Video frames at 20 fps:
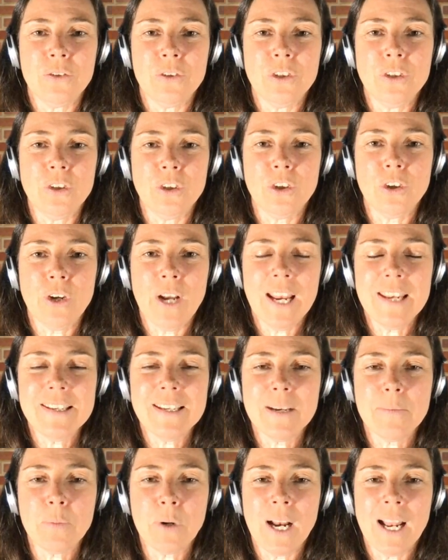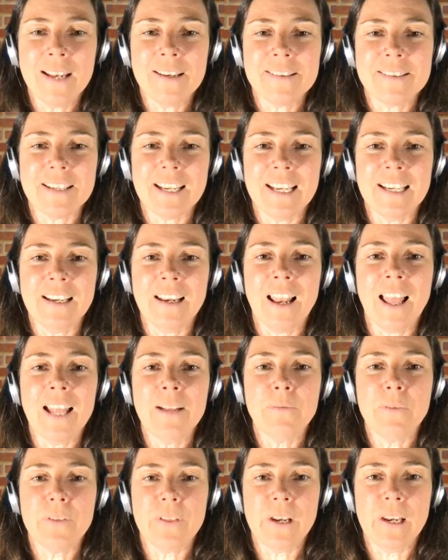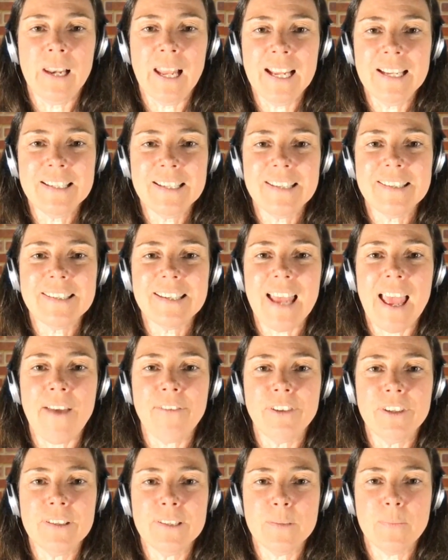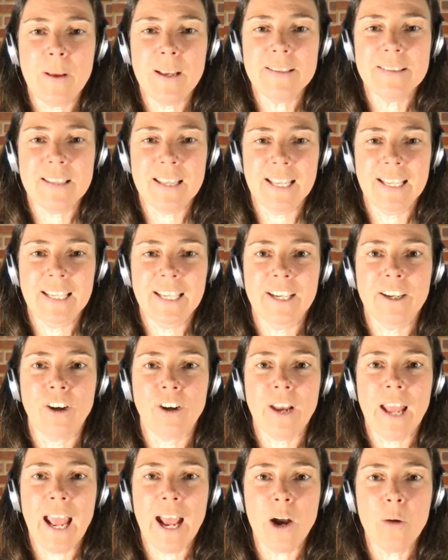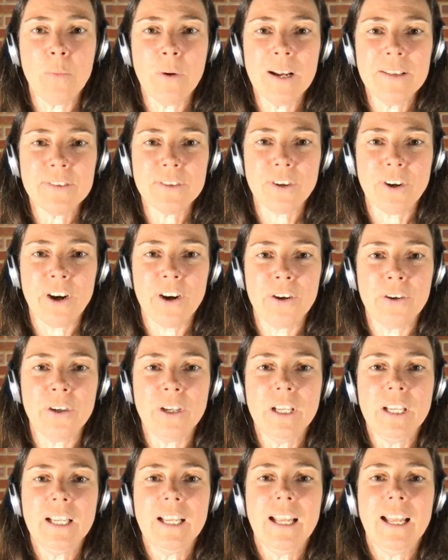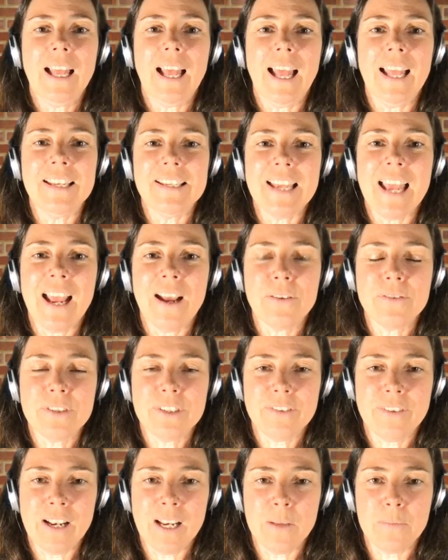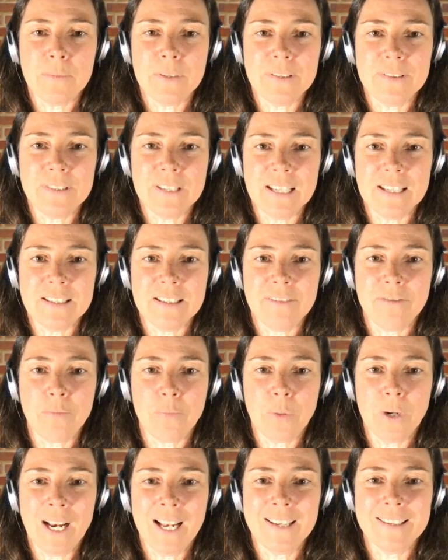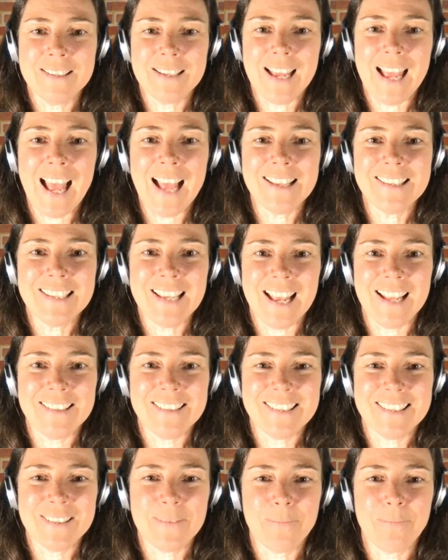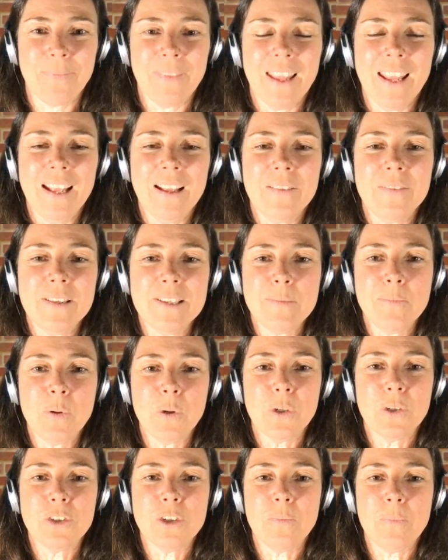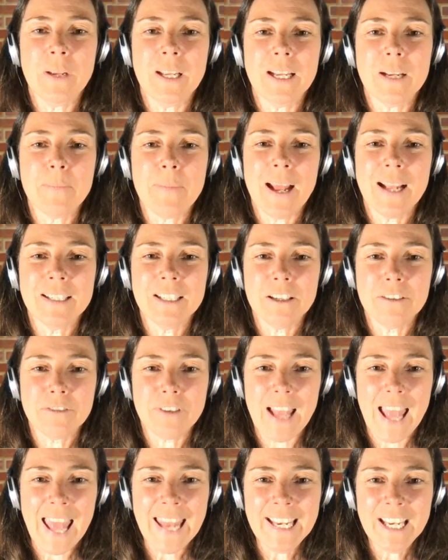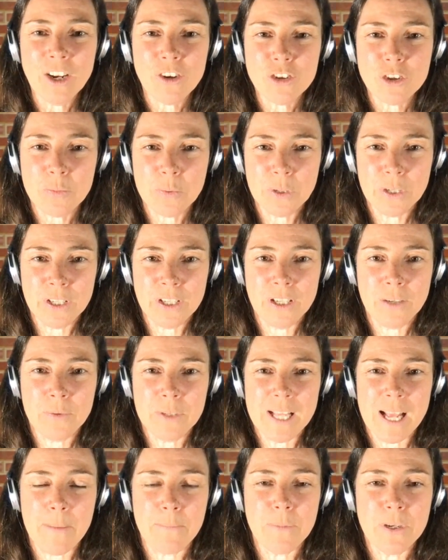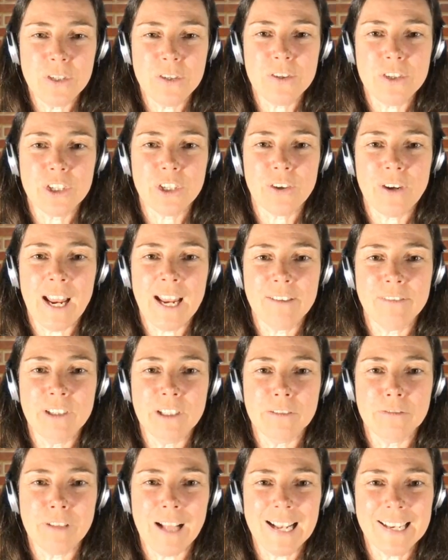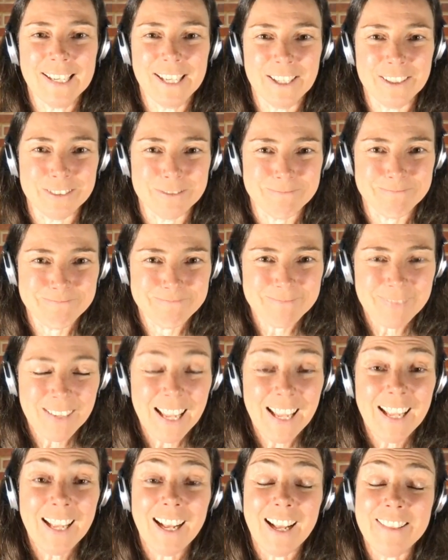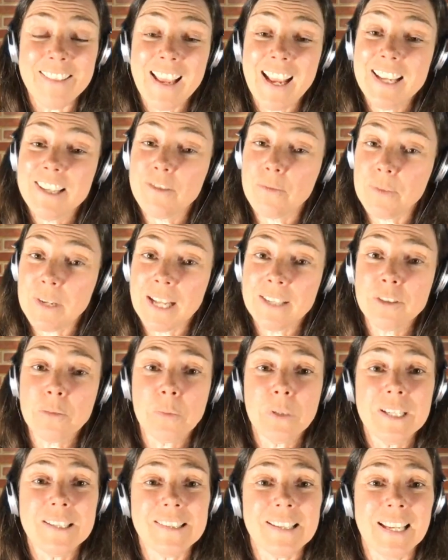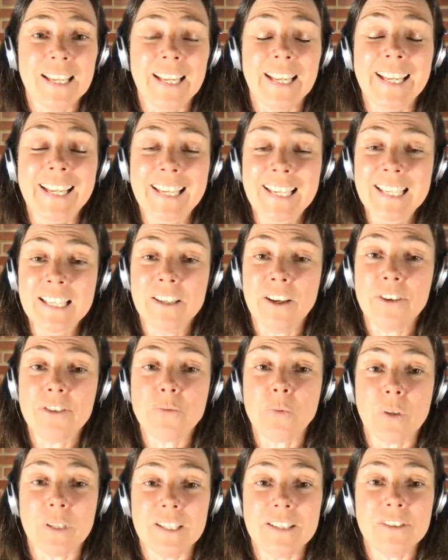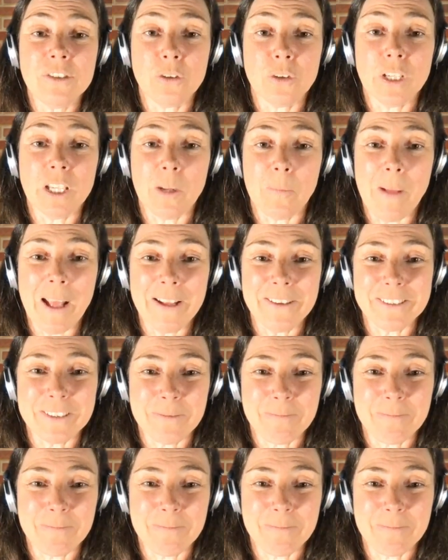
you're creating a brand in line with the latest evidence-based thinking on how brands grow and how to develop distinctive brand assets. This book should be a companion for any entrepreneur with the ambition to create real value. And that is from Daniel Priestley. He knows what he's talking about.